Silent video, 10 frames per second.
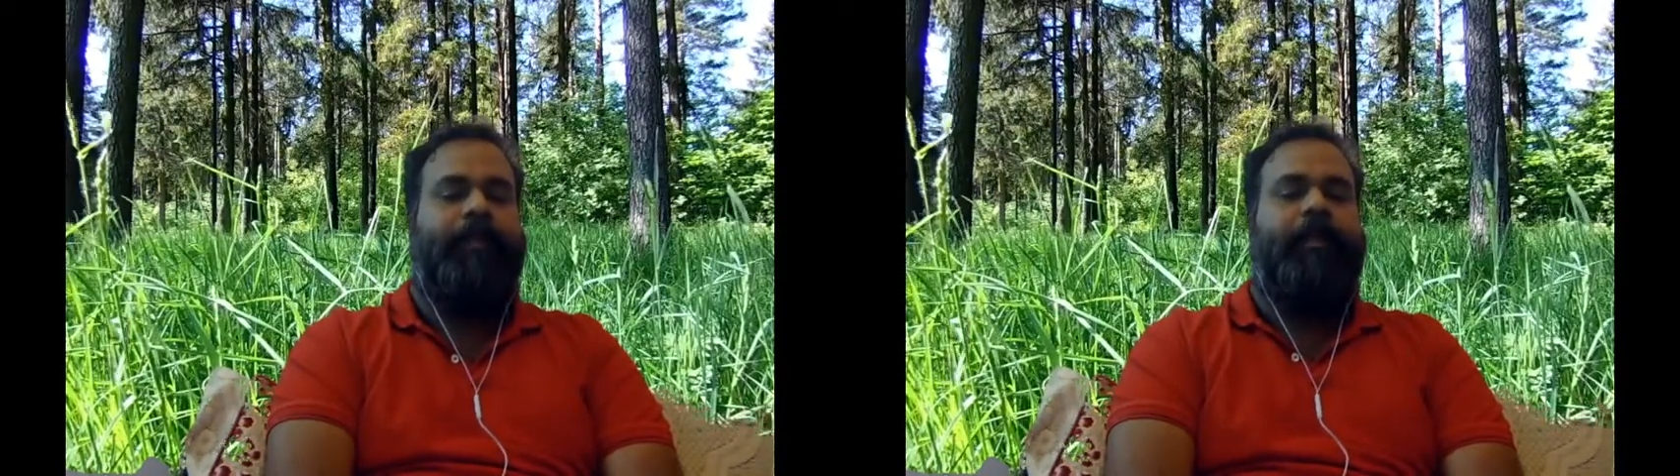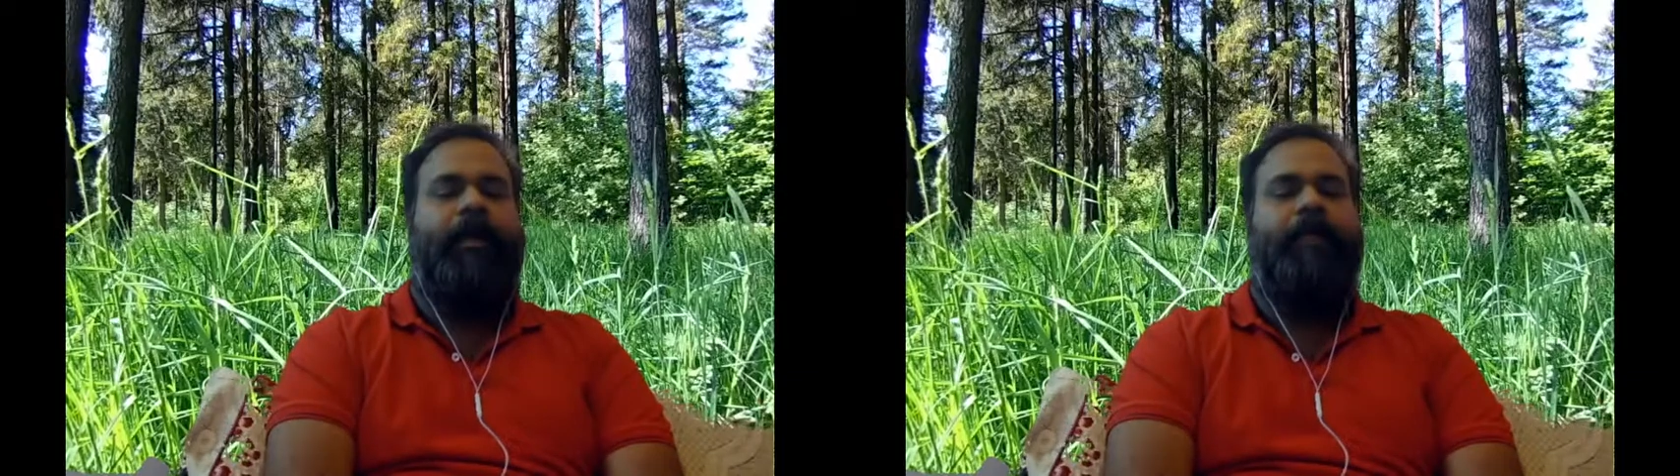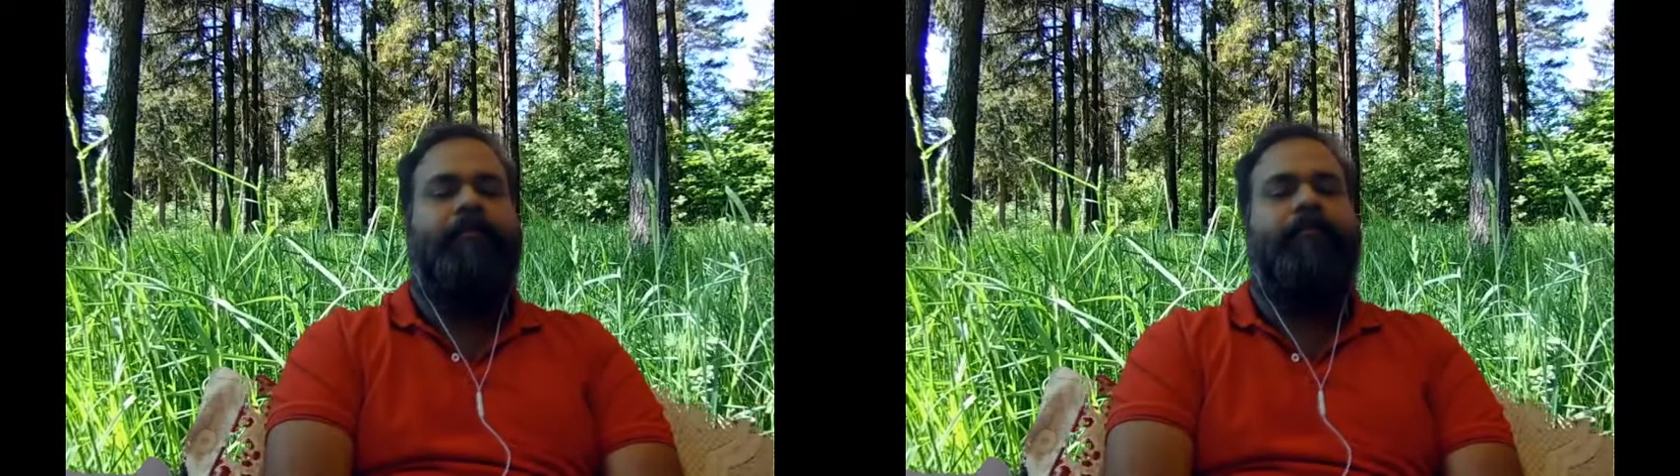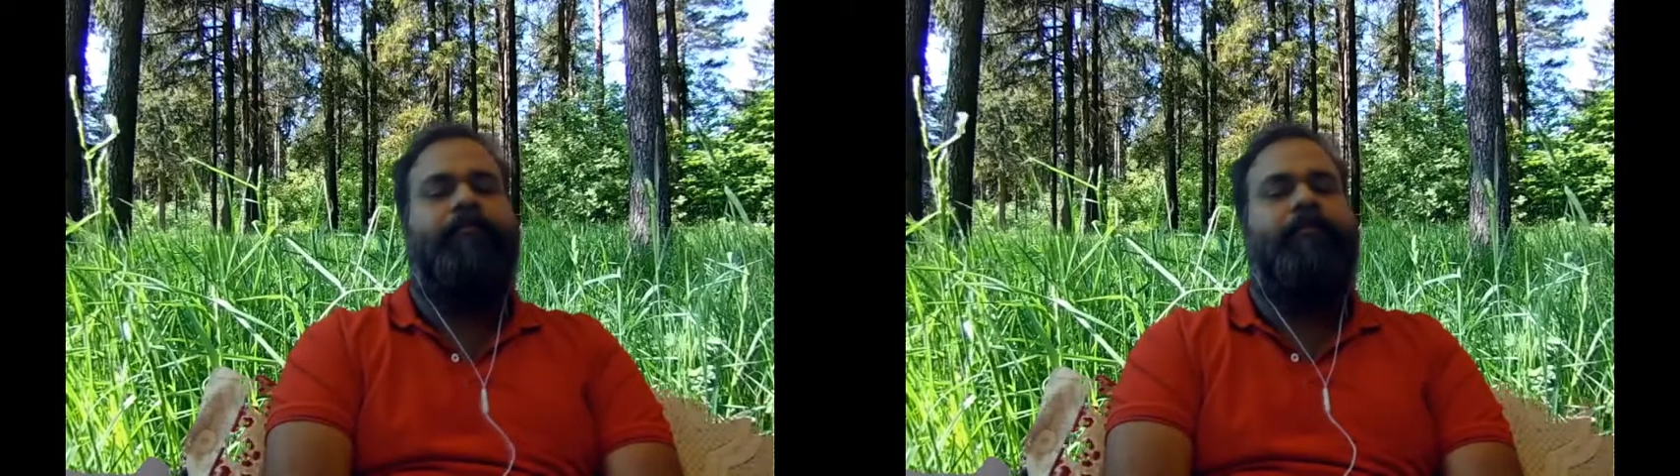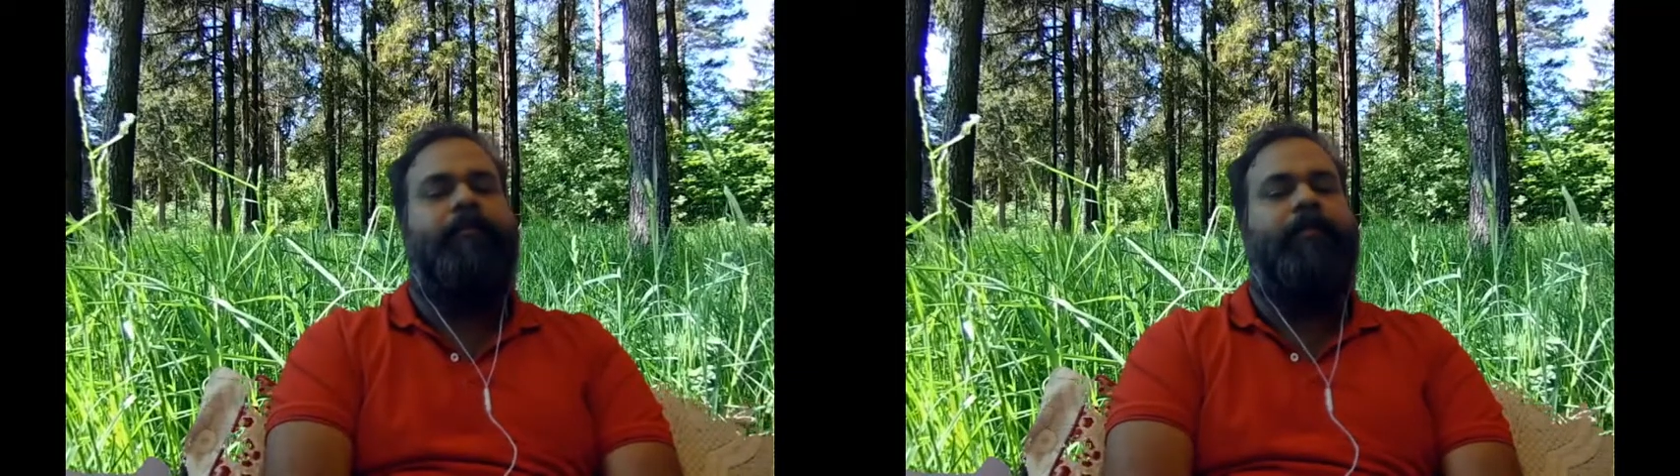And this
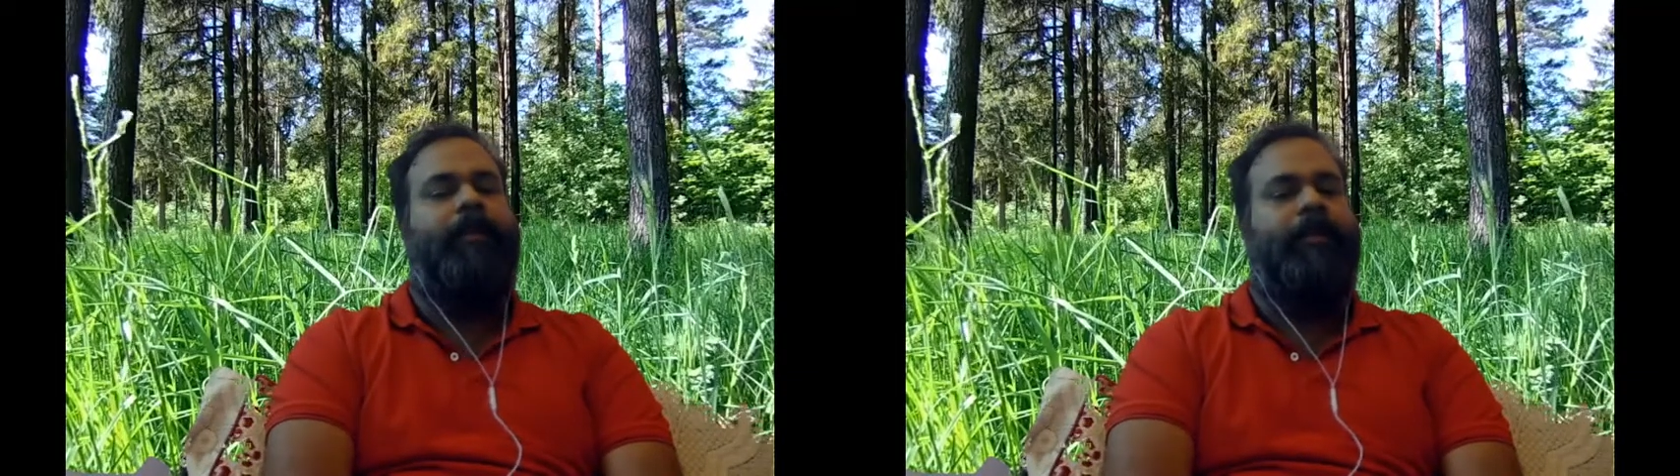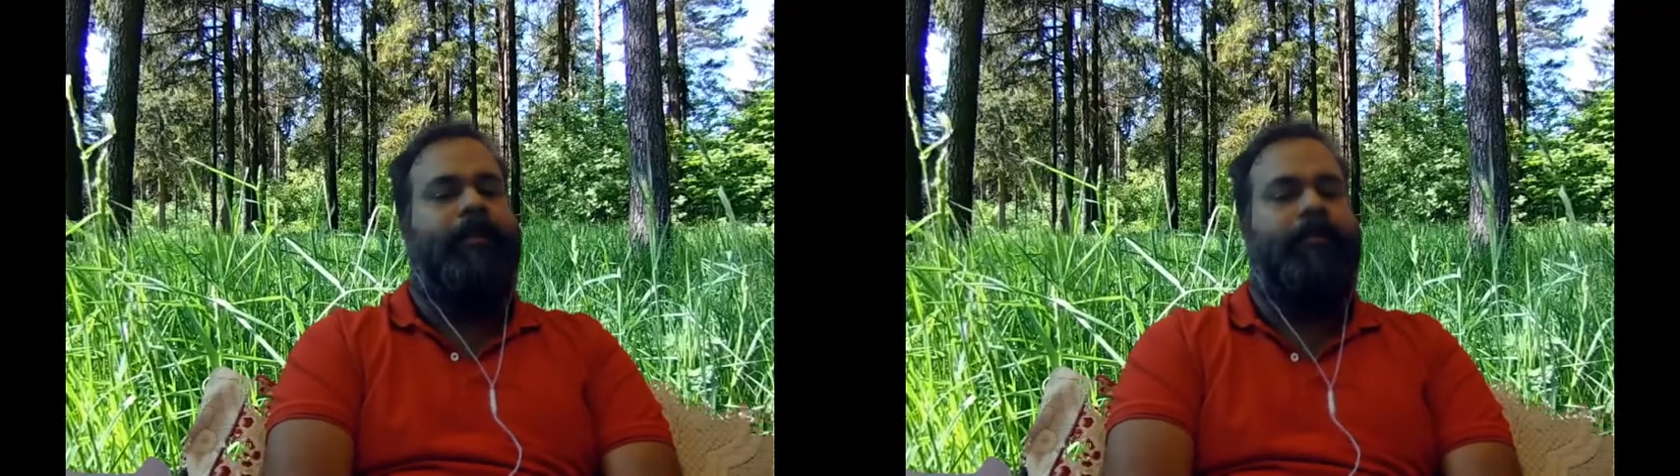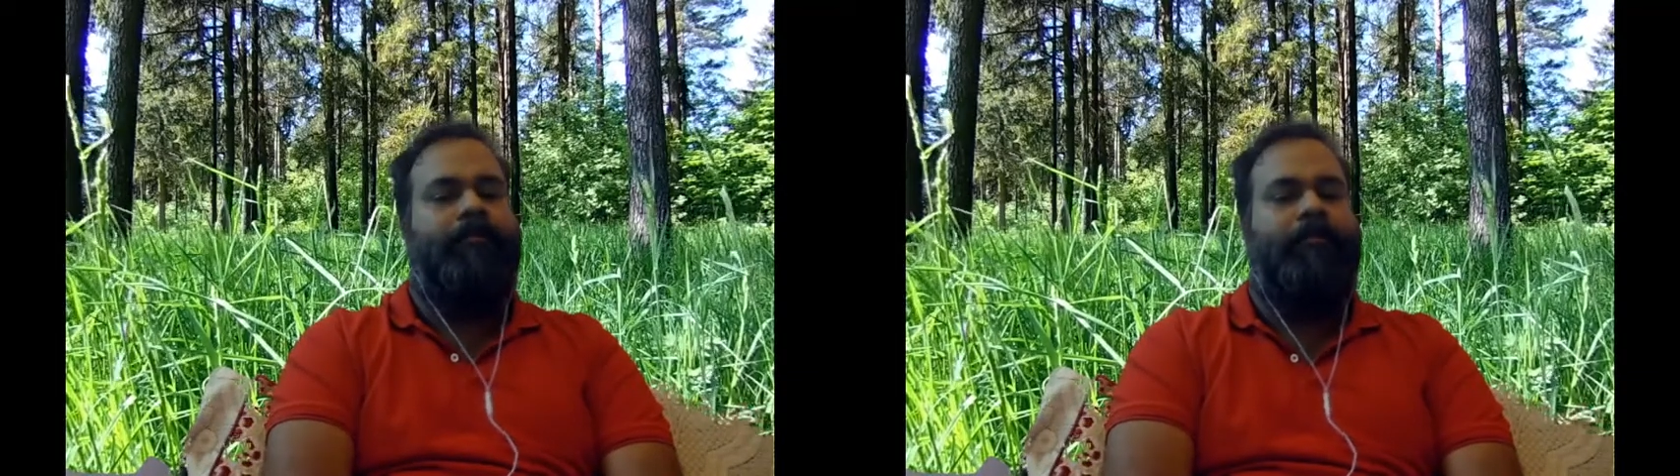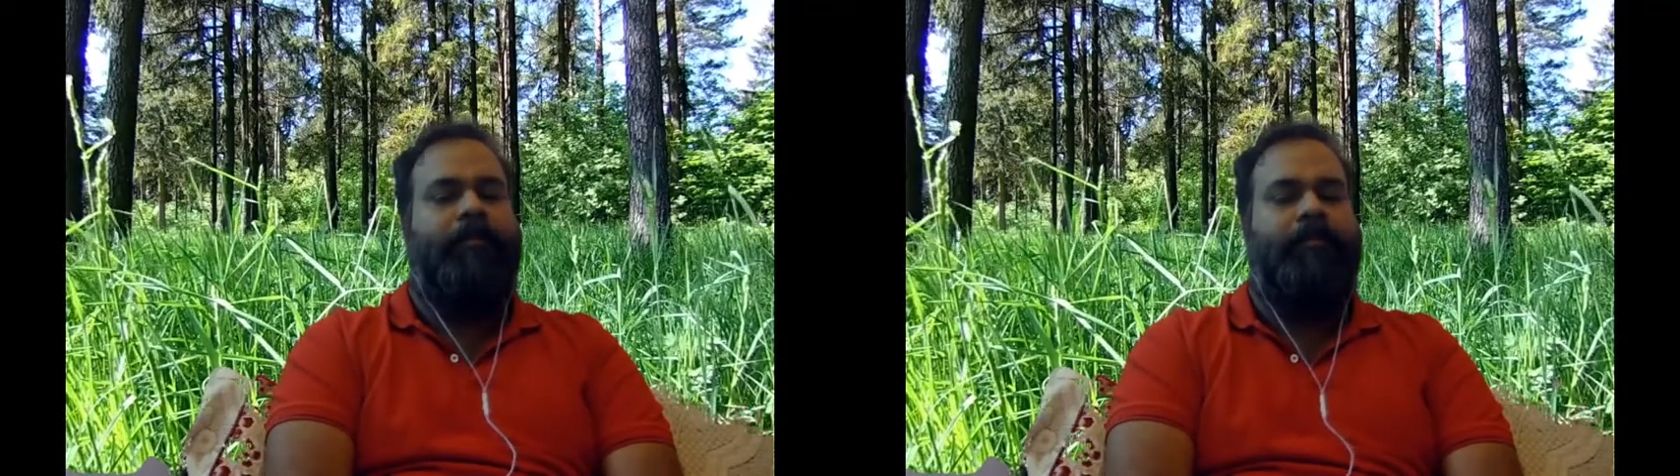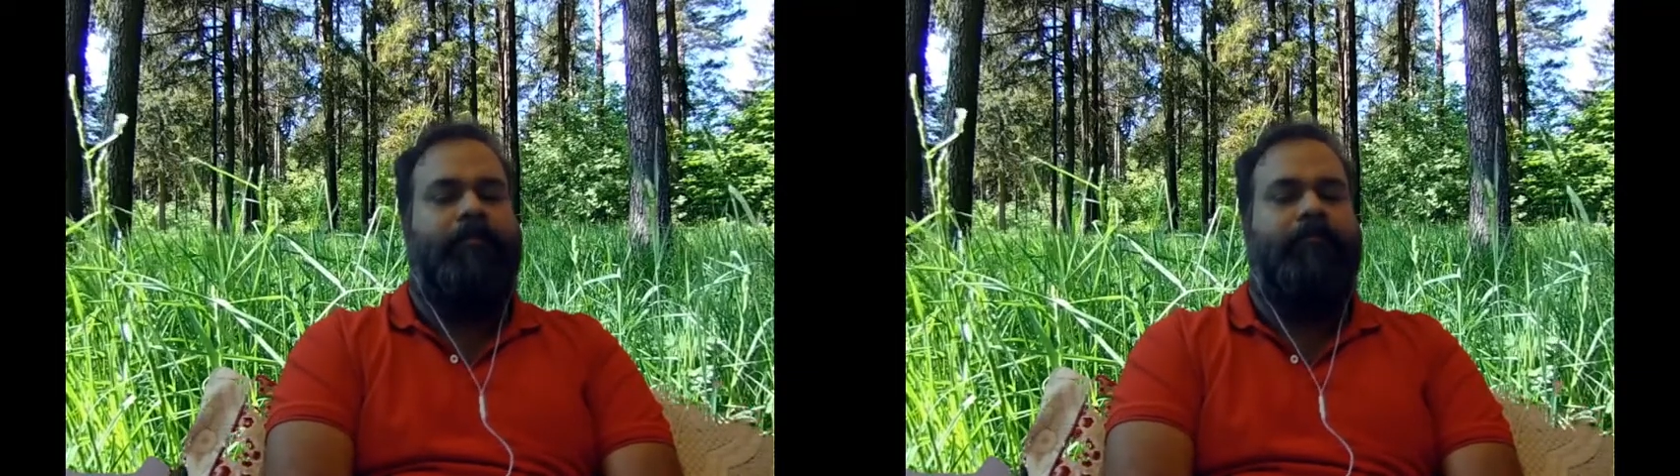debilitated Sun,